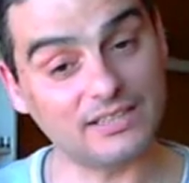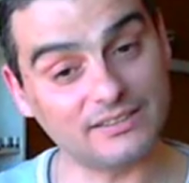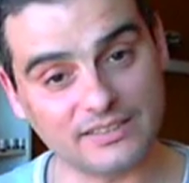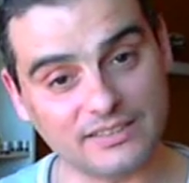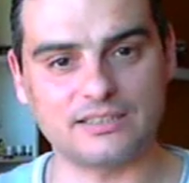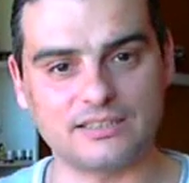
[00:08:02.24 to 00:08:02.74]

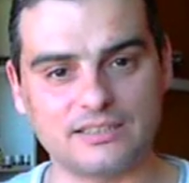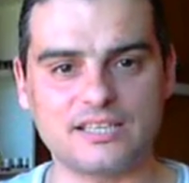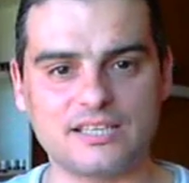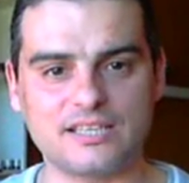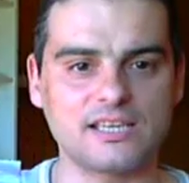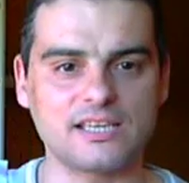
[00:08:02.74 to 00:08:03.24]
This
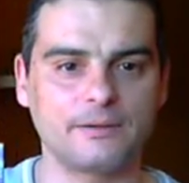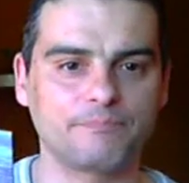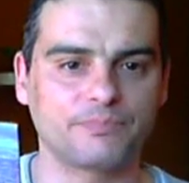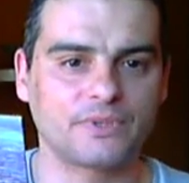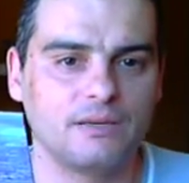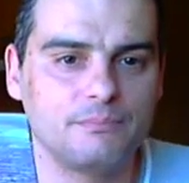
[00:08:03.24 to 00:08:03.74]
is a
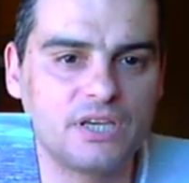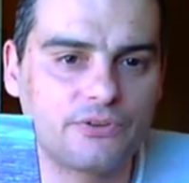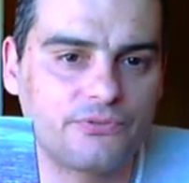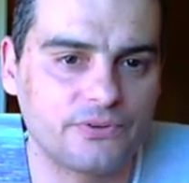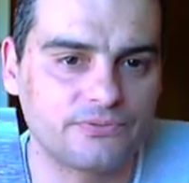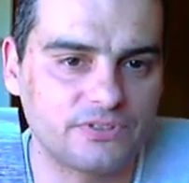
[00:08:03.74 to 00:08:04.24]

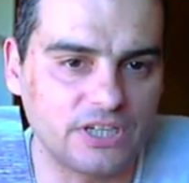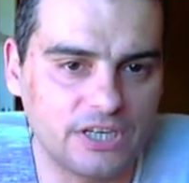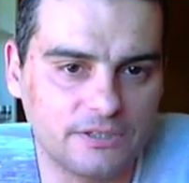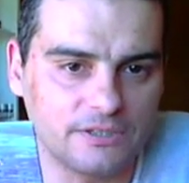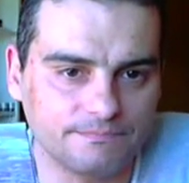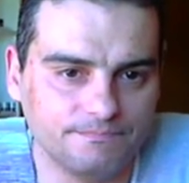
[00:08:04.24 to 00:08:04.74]

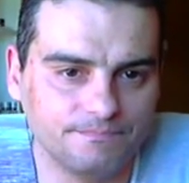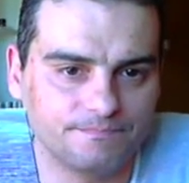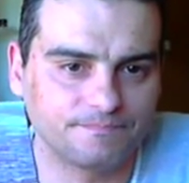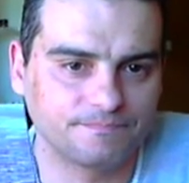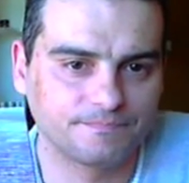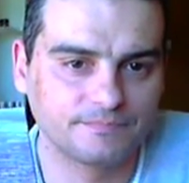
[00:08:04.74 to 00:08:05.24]
MiG-15.
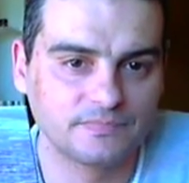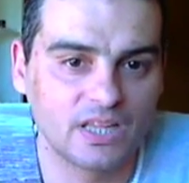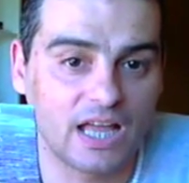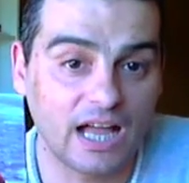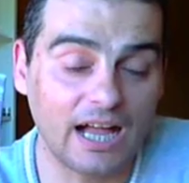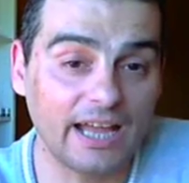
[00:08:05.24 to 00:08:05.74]

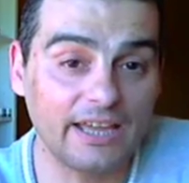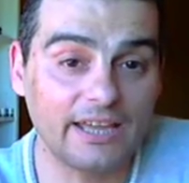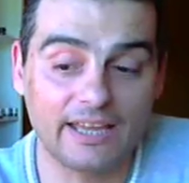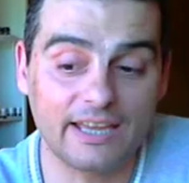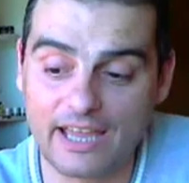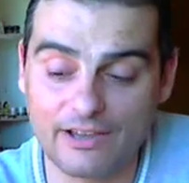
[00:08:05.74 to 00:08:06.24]

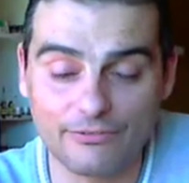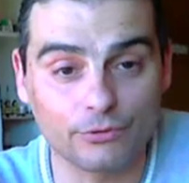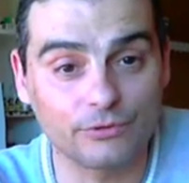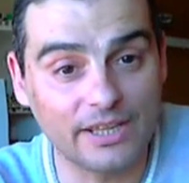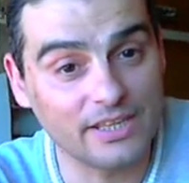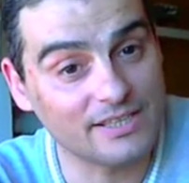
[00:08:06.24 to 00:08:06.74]
I have
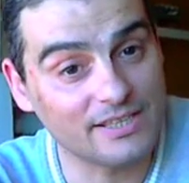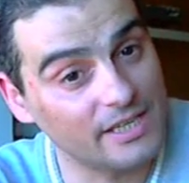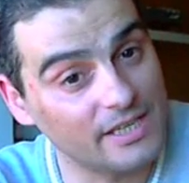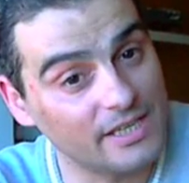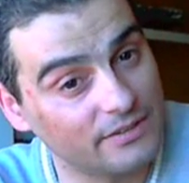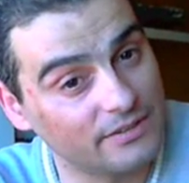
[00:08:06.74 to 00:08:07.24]
already
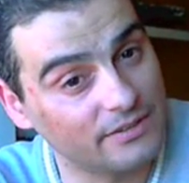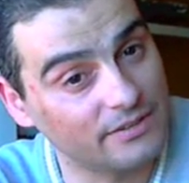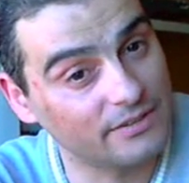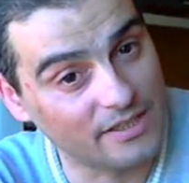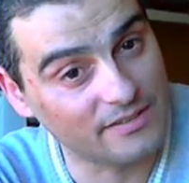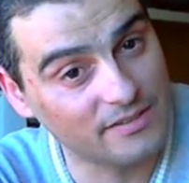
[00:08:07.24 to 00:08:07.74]
assembled this
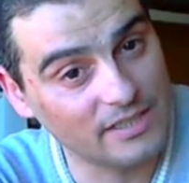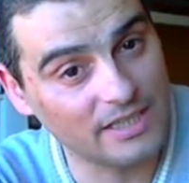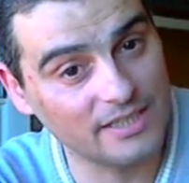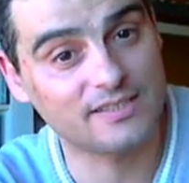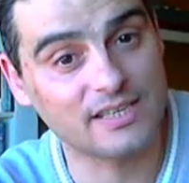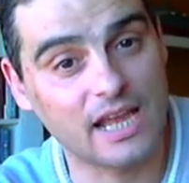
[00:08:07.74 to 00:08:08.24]
kit.
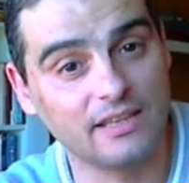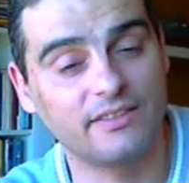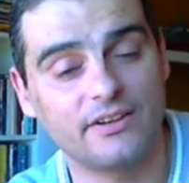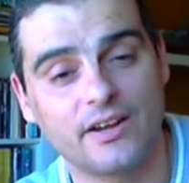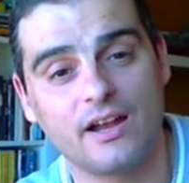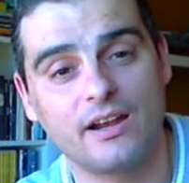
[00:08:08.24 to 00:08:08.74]
Inside
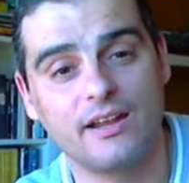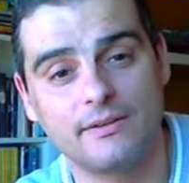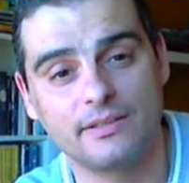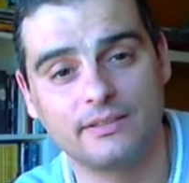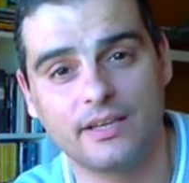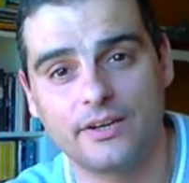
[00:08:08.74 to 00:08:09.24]

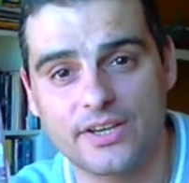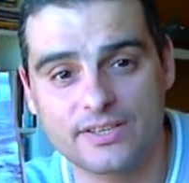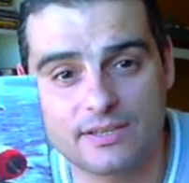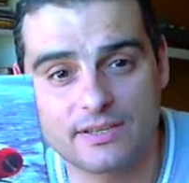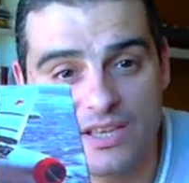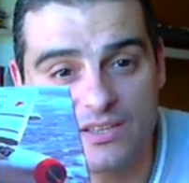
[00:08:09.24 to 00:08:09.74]
there is
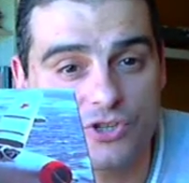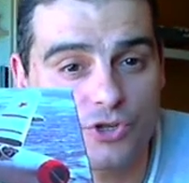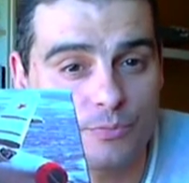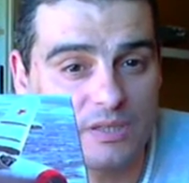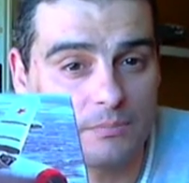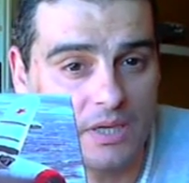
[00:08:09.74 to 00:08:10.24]
a
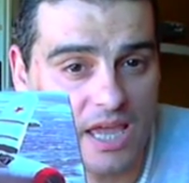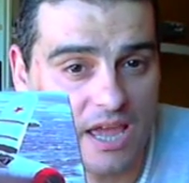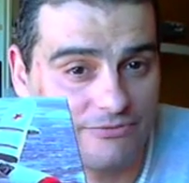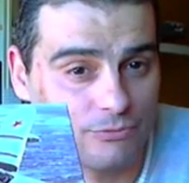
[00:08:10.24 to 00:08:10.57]
Messerschmitt Bf